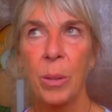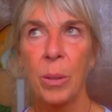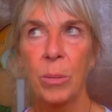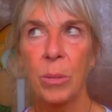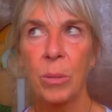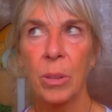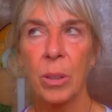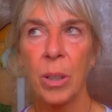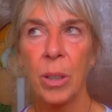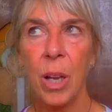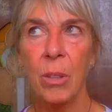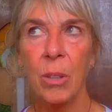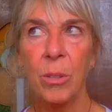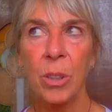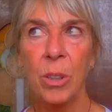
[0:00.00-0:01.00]
that's
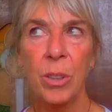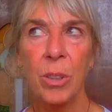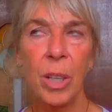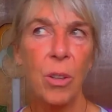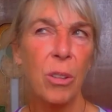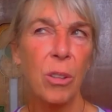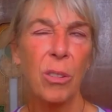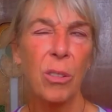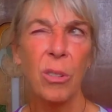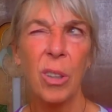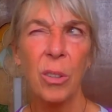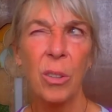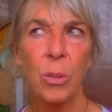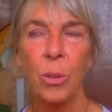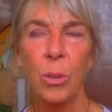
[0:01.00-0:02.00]
100 where... and 100,
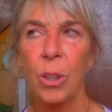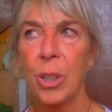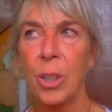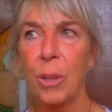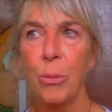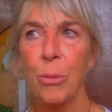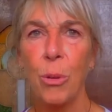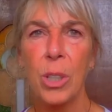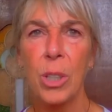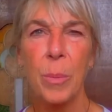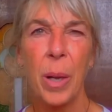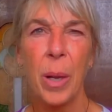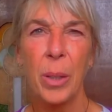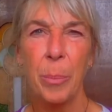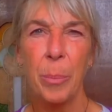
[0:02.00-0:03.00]
204 is
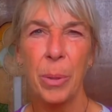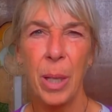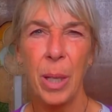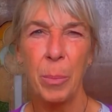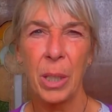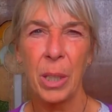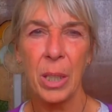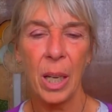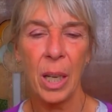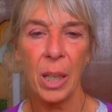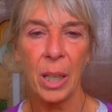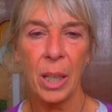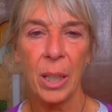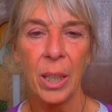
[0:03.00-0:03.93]
about epidemics, I think.